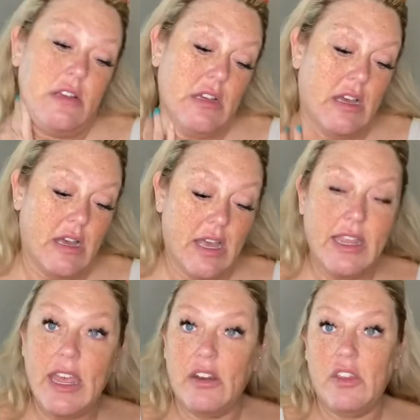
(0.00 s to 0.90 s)

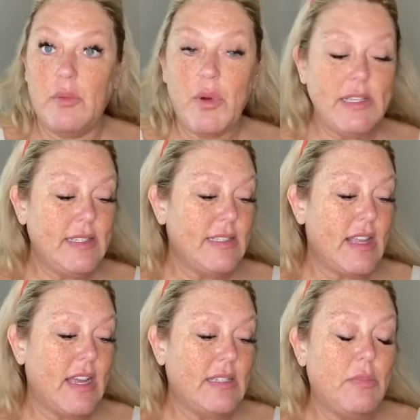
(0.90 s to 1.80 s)
Again, on the pricey
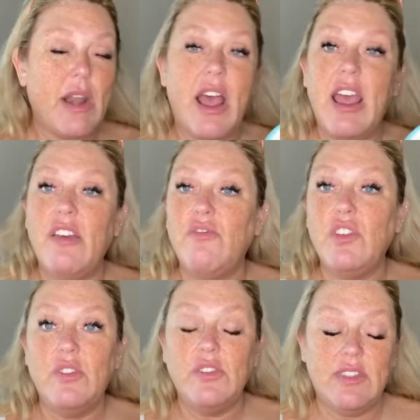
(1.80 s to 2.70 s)
side, but I have
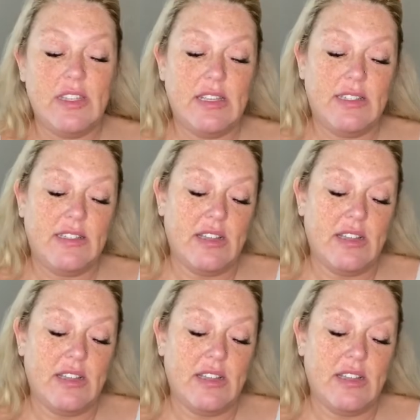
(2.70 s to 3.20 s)
used this.